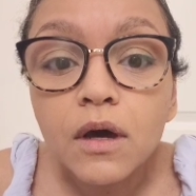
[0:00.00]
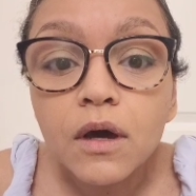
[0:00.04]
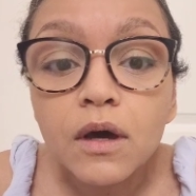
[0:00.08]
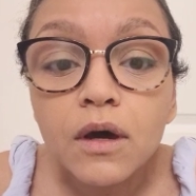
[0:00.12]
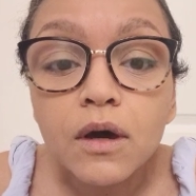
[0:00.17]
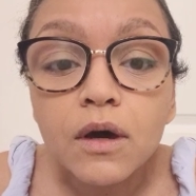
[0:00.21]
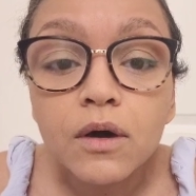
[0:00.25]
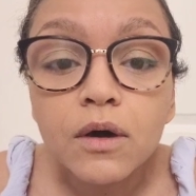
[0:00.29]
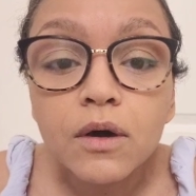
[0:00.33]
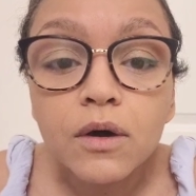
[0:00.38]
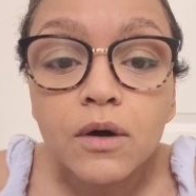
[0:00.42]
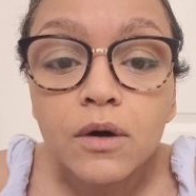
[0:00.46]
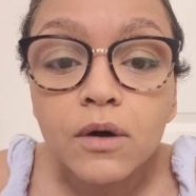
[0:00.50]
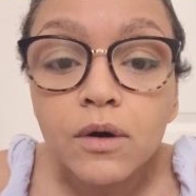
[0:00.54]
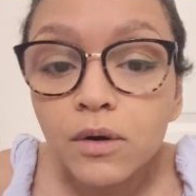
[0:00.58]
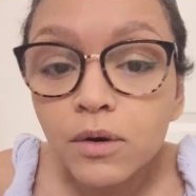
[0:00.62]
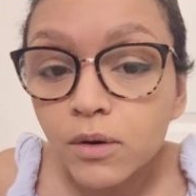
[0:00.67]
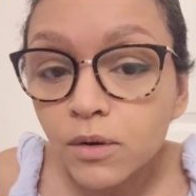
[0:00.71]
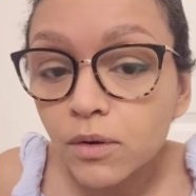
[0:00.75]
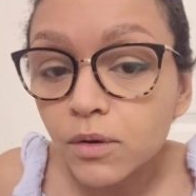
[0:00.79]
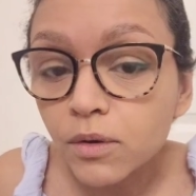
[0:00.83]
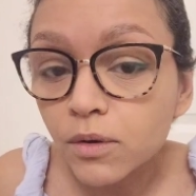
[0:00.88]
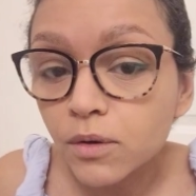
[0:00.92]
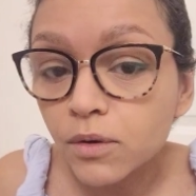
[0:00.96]

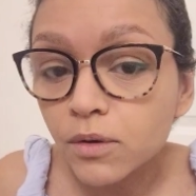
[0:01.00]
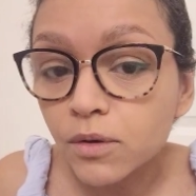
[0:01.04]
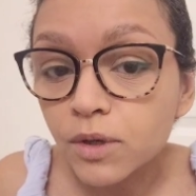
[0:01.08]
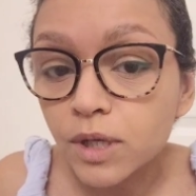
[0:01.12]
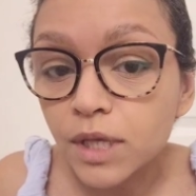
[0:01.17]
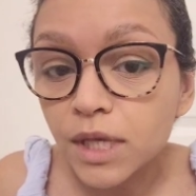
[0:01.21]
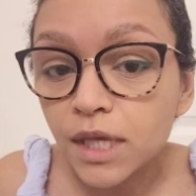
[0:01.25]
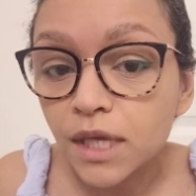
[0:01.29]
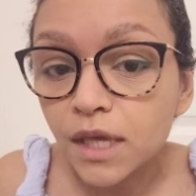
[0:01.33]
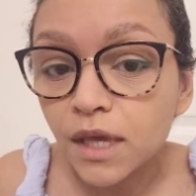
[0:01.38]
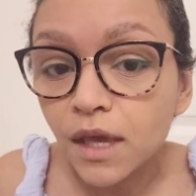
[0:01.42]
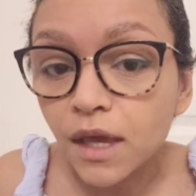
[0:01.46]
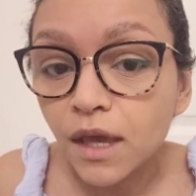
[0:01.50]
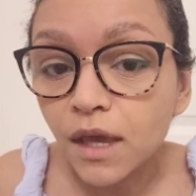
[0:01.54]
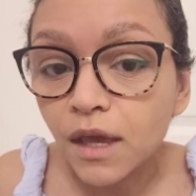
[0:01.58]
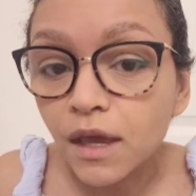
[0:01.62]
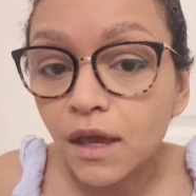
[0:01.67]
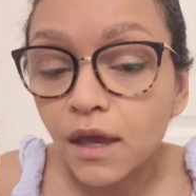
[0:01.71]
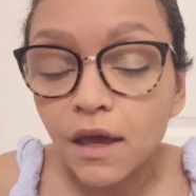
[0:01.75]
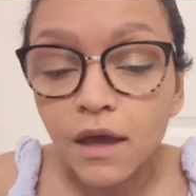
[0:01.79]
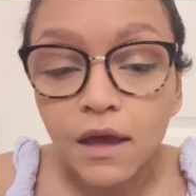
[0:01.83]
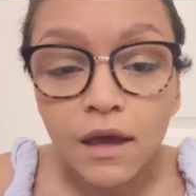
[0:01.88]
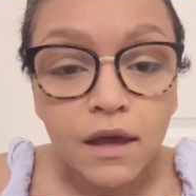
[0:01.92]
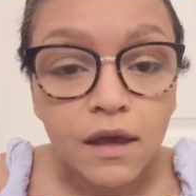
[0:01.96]
Oh yeah,
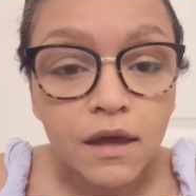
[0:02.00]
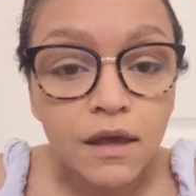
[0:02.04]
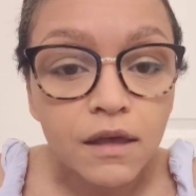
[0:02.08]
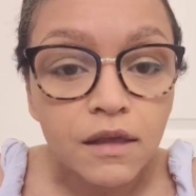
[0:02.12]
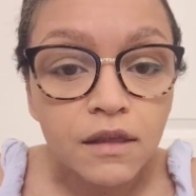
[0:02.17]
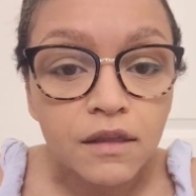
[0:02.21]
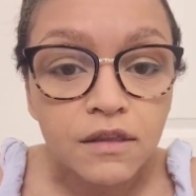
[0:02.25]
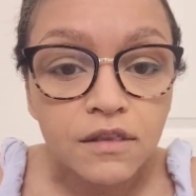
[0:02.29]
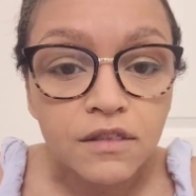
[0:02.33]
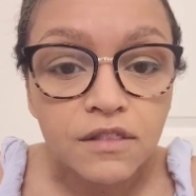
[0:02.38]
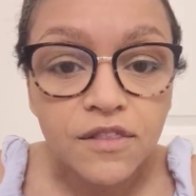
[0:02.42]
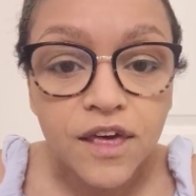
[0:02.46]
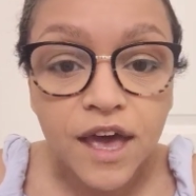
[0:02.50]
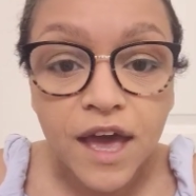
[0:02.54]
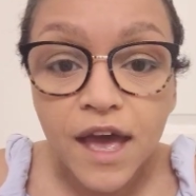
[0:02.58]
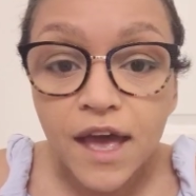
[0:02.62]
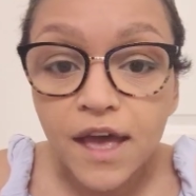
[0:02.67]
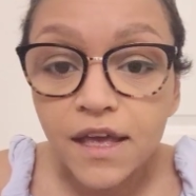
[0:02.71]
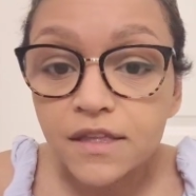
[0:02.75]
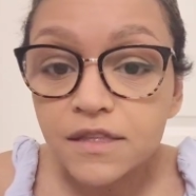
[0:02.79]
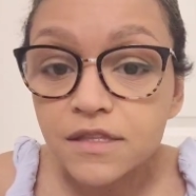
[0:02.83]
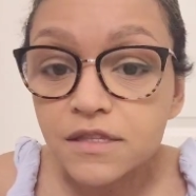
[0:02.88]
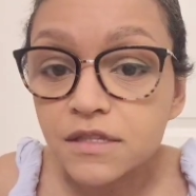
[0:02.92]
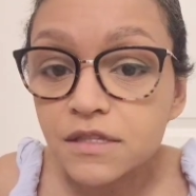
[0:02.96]

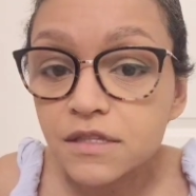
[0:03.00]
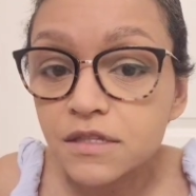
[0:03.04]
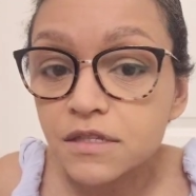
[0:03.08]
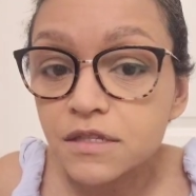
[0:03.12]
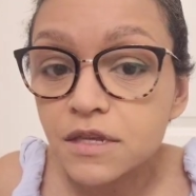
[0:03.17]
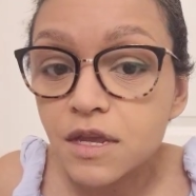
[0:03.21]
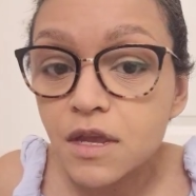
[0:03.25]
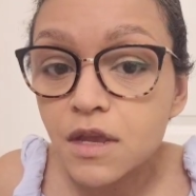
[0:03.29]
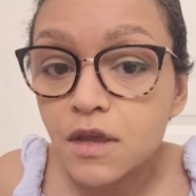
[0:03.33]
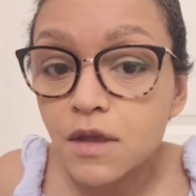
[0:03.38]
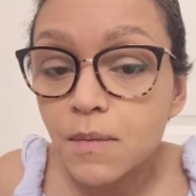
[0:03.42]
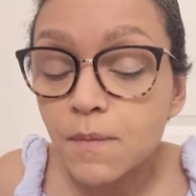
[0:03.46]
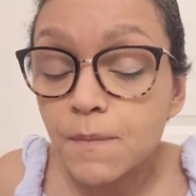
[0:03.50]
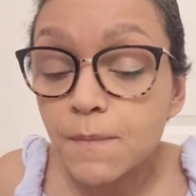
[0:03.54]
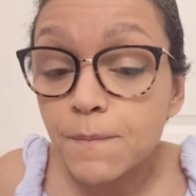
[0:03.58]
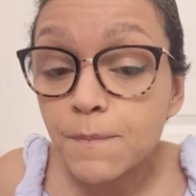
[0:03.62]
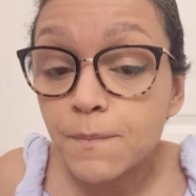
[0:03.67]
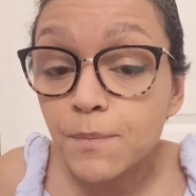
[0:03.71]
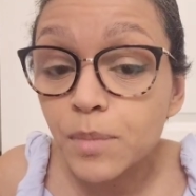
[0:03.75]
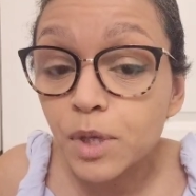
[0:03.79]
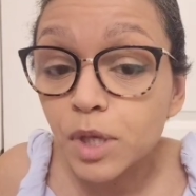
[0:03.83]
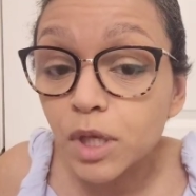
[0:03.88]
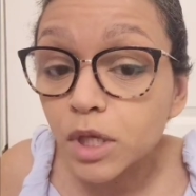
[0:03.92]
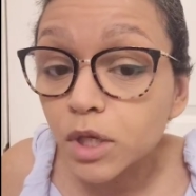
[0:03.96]
that's
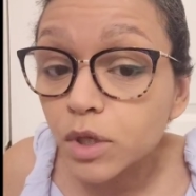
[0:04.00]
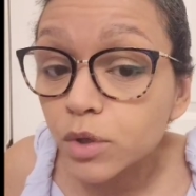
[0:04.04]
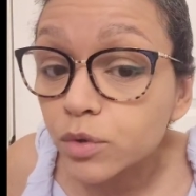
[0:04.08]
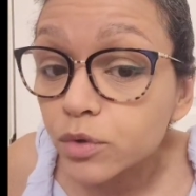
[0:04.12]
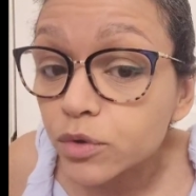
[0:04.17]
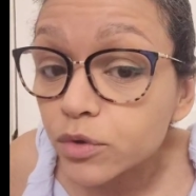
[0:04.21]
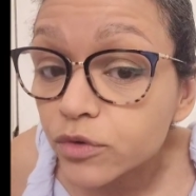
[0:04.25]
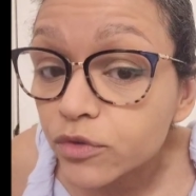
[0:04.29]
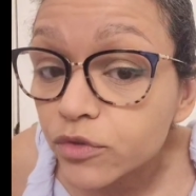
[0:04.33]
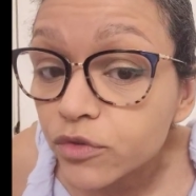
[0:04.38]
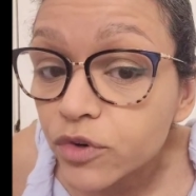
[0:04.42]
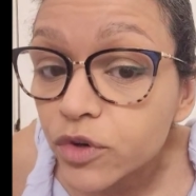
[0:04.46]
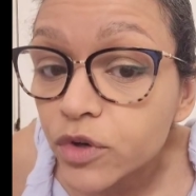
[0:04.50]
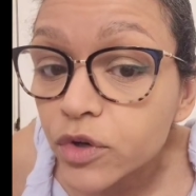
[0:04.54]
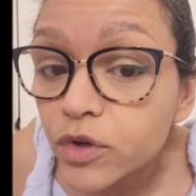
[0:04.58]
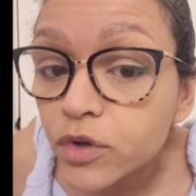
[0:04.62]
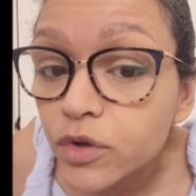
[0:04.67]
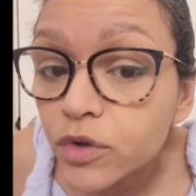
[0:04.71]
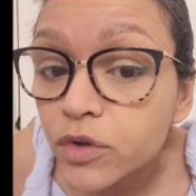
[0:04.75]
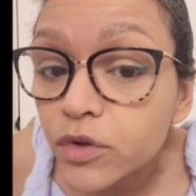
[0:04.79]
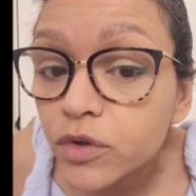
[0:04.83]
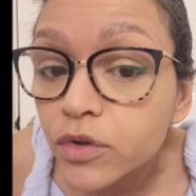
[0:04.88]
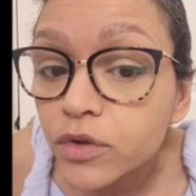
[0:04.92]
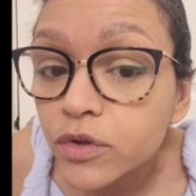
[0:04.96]
beautiful.